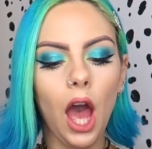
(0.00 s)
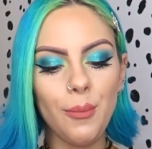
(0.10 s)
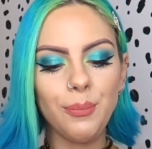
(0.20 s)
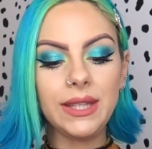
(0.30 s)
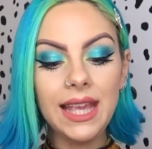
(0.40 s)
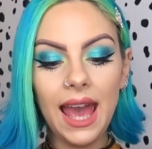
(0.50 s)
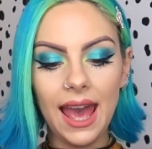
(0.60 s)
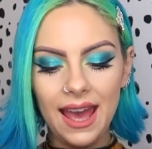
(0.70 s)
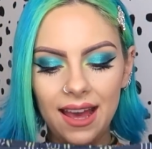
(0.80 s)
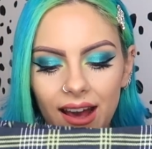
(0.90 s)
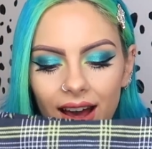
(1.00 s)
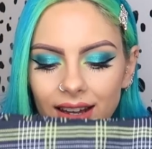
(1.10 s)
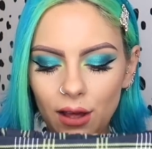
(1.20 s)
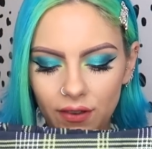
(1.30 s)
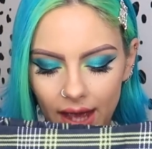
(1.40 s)
But yeah,
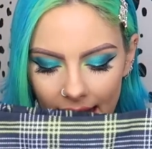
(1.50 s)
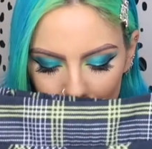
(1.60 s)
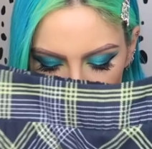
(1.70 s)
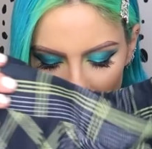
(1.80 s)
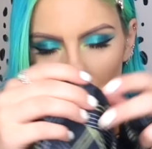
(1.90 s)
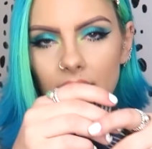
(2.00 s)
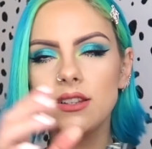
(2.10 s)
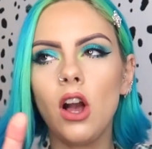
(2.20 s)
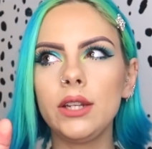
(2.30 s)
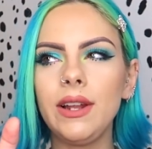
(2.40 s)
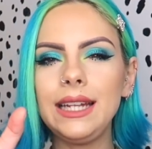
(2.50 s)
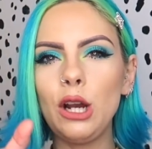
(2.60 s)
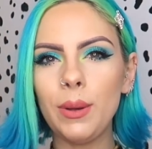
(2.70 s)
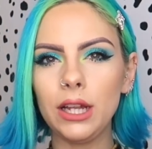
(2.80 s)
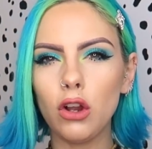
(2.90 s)
I love it. And also it's kind of a
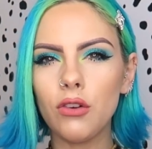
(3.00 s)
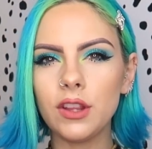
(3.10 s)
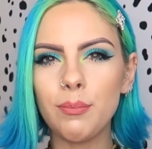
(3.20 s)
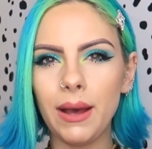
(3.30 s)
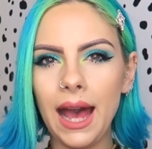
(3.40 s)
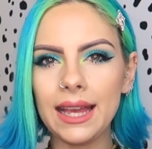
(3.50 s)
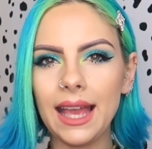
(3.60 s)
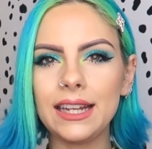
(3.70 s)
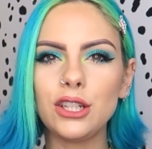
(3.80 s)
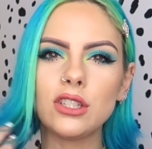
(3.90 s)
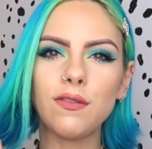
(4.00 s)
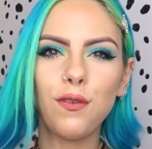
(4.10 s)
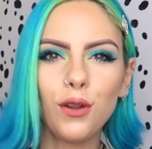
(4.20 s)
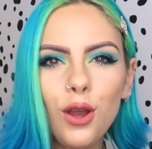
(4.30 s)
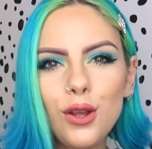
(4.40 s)
little bit longer at the back and it just
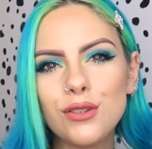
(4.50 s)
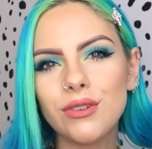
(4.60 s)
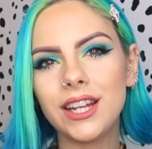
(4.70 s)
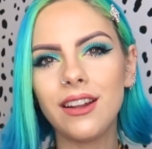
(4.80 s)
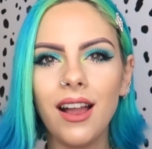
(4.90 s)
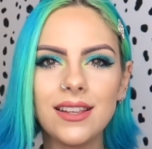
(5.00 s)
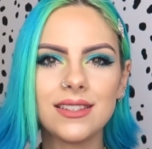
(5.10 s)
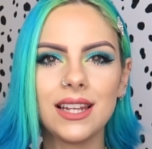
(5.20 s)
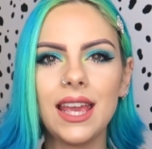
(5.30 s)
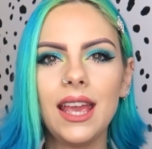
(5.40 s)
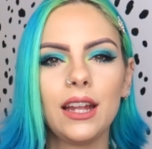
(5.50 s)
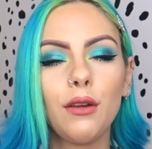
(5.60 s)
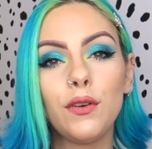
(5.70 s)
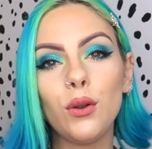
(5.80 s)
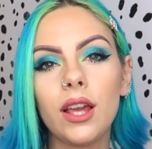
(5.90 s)
flows really nicely, and
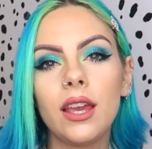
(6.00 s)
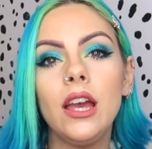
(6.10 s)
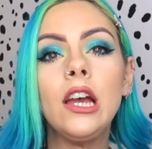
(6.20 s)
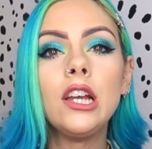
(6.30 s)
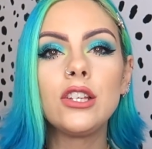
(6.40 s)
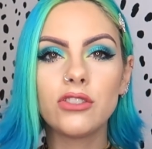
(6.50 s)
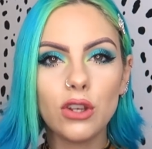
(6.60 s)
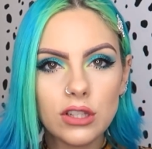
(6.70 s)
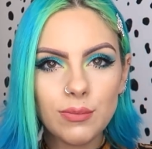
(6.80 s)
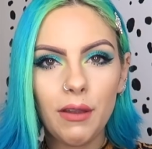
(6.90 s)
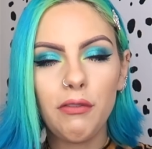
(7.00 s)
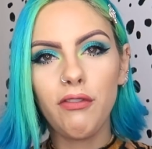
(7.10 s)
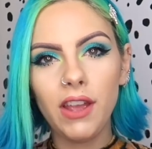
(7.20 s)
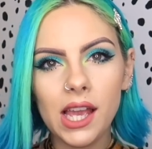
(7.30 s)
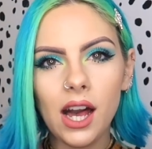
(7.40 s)
I feel like it suits my
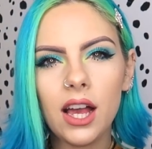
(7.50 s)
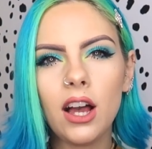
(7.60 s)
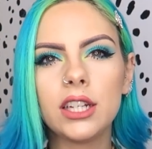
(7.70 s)
figure,